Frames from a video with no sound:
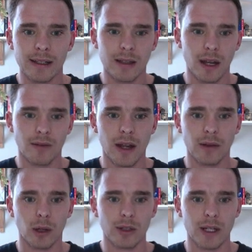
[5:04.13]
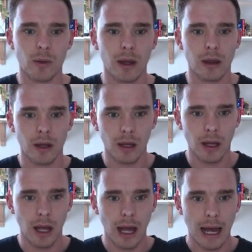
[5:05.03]
that I've never logged in with
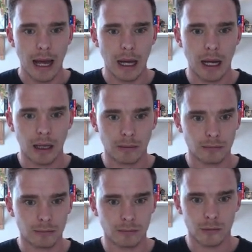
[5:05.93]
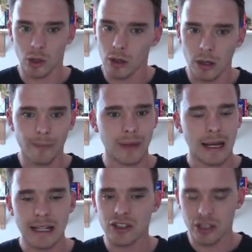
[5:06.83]
um, .com and
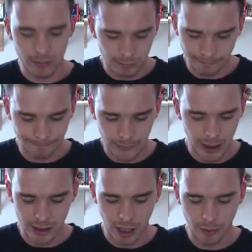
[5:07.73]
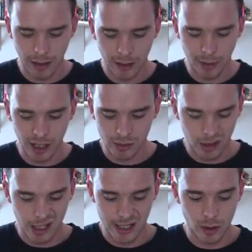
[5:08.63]
let's just I'm going to type a random password
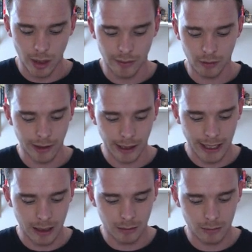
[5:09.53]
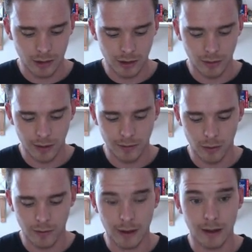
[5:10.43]
this is not even a real account one two three four
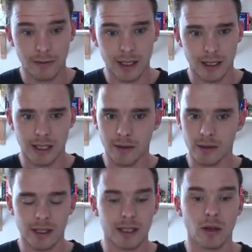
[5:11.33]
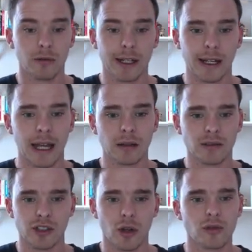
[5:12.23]
five six seven this is not real account
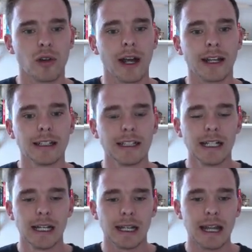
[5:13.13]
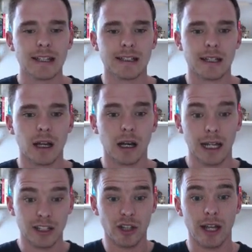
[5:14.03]
so don't try it let's uh,
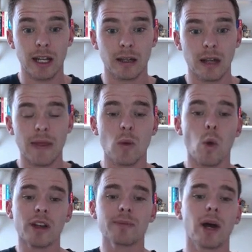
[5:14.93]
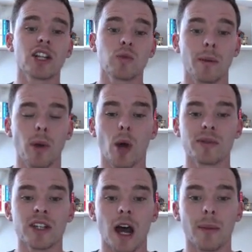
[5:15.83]
click sign in and then one password pops
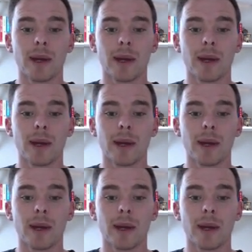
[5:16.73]
up